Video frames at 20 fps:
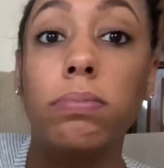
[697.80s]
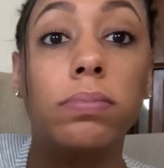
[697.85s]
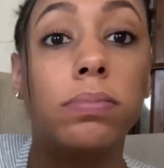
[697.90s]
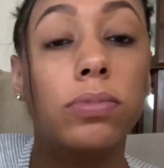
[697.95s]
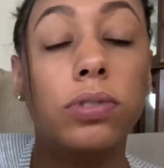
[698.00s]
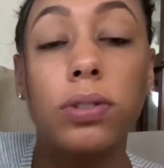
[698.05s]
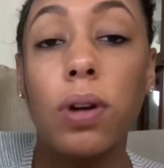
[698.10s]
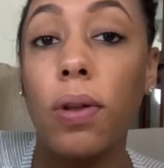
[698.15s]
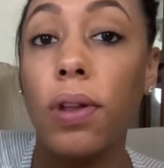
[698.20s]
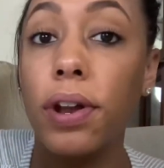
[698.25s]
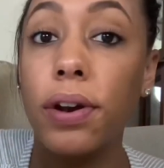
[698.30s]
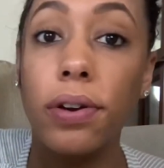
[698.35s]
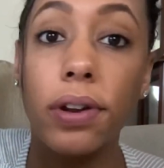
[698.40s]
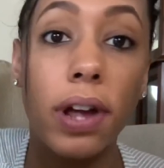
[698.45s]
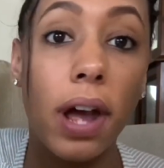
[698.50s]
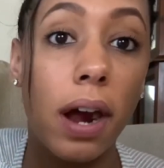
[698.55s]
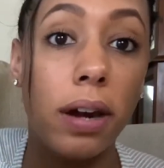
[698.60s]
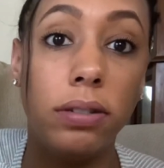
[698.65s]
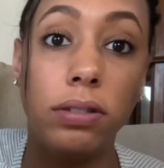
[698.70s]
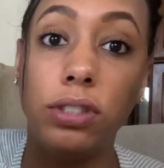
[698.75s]
So literally,
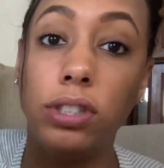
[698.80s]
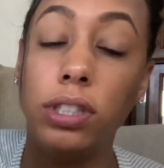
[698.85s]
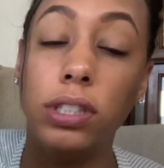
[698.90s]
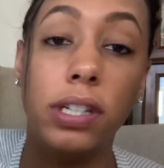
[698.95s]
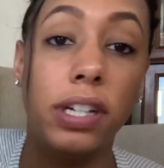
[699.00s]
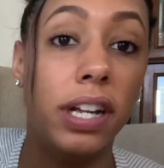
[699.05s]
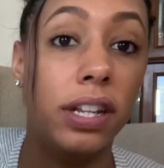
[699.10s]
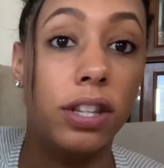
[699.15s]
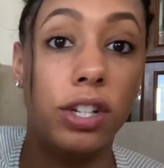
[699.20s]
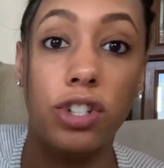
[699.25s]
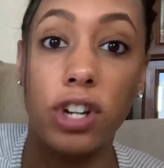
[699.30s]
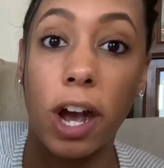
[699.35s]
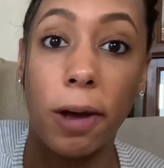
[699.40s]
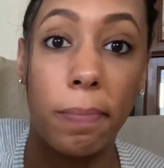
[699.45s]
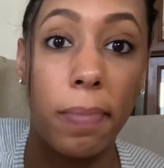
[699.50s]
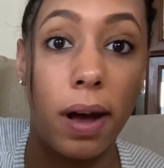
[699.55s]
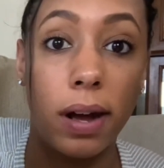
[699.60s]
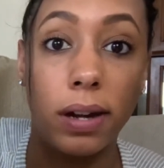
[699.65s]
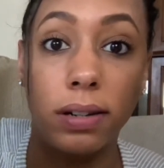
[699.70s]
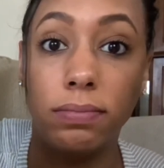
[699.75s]
she could hit the
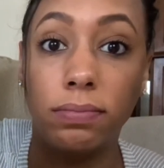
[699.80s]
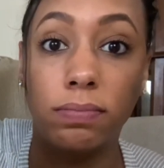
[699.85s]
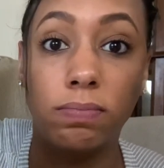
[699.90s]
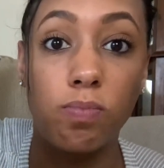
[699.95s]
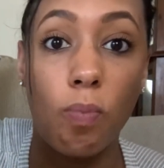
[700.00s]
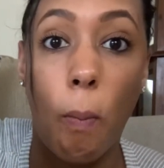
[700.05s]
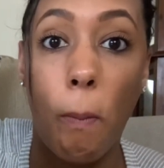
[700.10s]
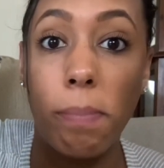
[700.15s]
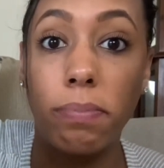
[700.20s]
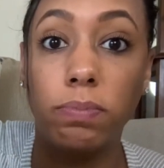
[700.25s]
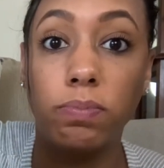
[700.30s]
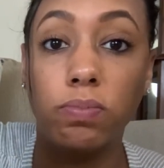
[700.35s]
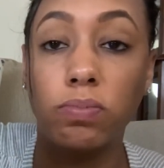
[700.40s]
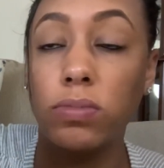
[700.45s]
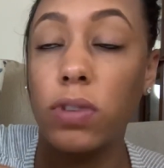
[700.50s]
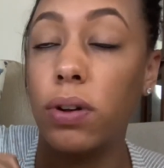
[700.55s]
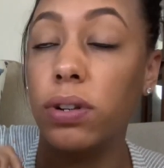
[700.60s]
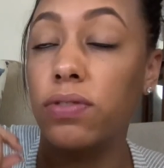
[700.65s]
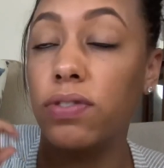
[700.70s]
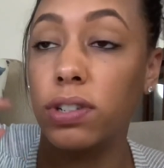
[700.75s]
jackpot.
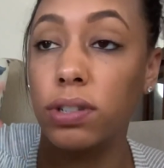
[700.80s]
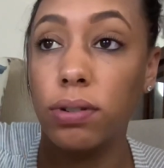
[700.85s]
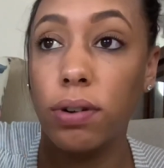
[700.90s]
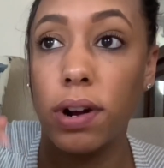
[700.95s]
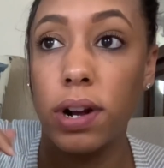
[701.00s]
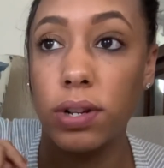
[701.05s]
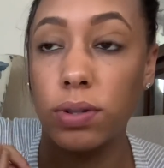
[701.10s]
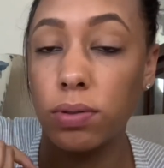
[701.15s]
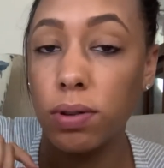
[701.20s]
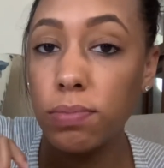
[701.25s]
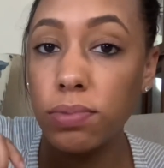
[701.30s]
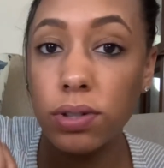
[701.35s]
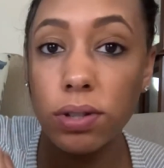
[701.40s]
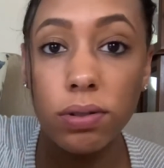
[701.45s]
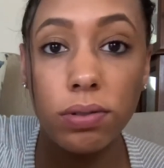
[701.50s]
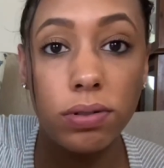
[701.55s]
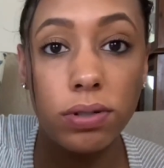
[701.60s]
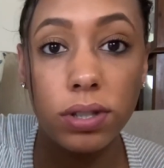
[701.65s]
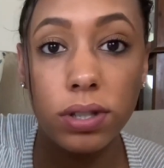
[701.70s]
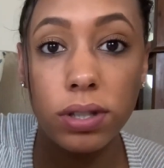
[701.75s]
There's Victoria's
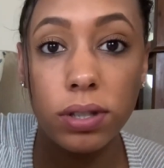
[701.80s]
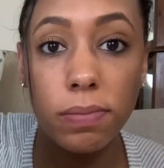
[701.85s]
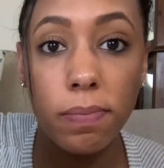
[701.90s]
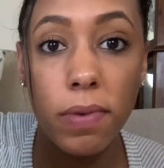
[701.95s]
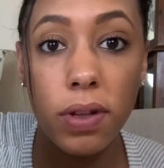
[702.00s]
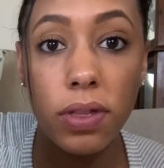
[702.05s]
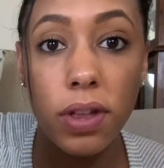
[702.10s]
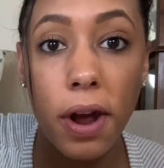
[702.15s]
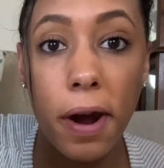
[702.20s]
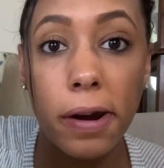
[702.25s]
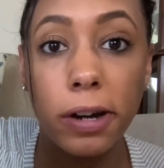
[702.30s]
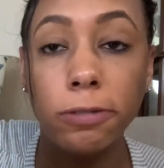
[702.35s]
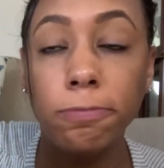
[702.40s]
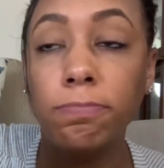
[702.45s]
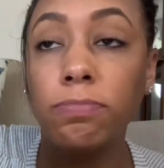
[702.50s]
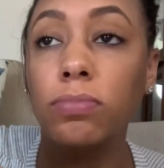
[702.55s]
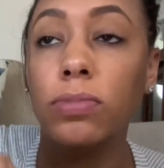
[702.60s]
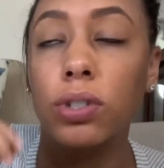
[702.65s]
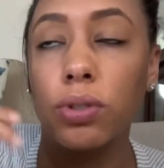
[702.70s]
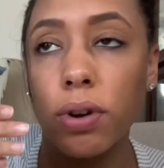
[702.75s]
swimsuits in there.
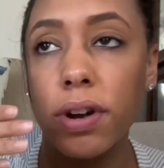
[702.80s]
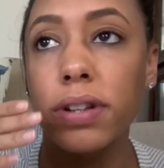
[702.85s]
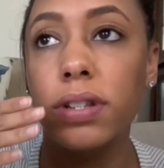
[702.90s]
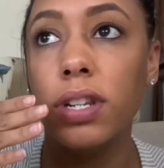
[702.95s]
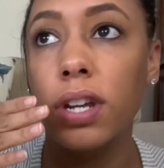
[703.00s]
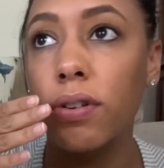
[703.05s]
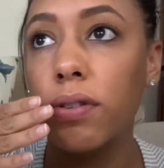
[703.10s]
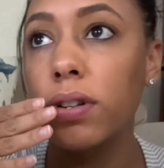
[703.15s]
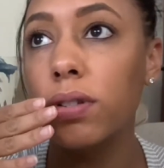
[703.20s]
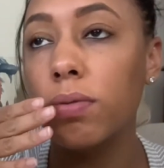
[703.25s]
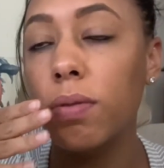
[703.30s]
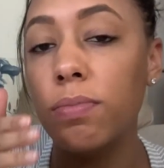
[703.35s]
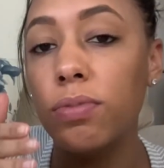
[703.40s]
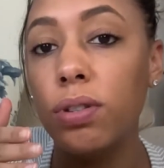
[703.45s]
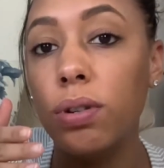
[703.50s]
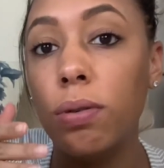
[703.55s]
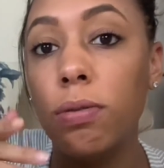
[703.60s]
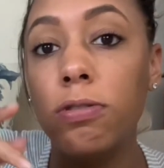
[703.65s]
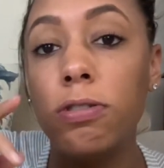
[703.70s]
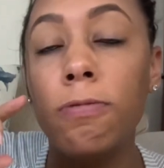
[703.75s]
Victoria's Secret
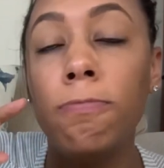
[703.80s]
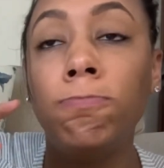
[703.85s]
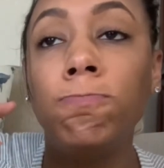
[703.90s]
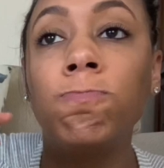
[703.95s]
swimsuits.